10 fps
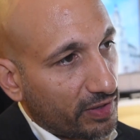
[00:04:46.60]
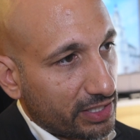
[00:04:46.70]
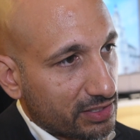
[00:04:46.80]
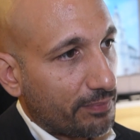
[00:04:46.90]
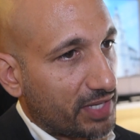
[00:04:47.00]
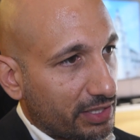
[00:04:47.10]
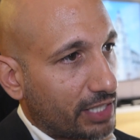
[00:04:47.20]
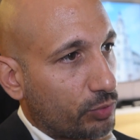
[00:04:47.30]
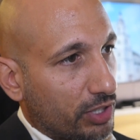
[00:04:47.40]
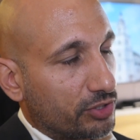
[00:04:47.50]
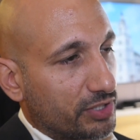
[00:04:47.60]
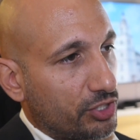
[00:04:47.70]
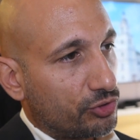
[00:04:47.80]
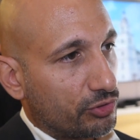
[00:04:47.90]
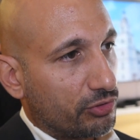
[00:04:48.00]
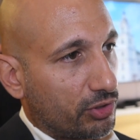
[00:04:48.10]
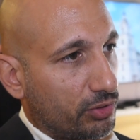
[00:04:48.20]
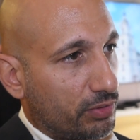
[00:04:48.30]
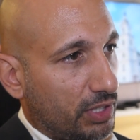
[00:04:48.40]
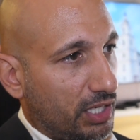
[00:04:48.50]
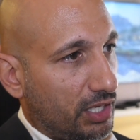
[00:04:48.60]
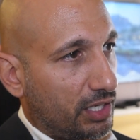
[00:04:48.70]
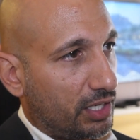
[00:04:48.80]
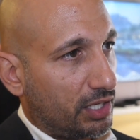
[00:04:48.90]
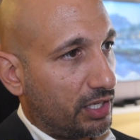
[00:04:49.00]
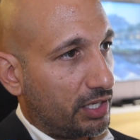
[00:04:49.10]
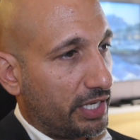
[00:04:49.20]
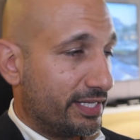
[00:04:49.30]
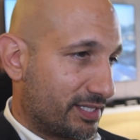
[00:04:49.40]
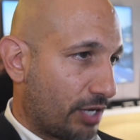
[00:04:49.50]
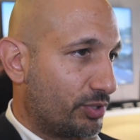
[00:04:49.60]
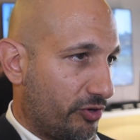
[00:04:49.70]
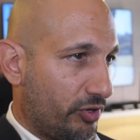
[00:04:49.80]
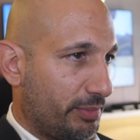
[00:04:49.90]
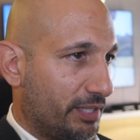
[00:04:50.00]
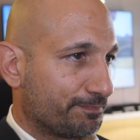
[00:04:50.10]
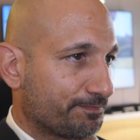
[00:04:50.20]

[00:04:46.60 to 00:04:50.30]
it's something that will continue to grow in Saudi Arabia.